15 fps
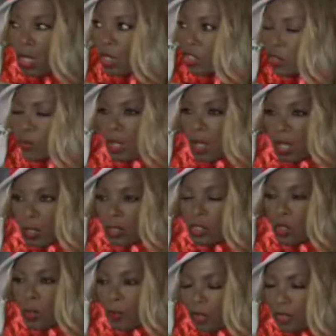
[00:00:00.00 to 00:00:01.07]
So we all know
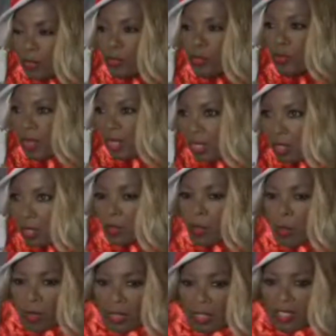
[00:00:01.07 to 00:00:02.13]
about the regular
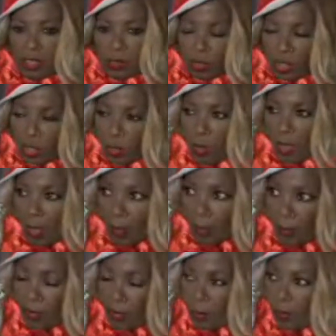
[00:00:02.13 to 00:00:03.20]
orgasm where
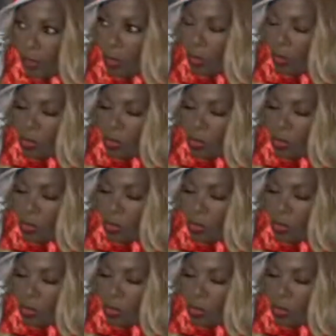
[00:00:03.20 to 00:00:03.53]
you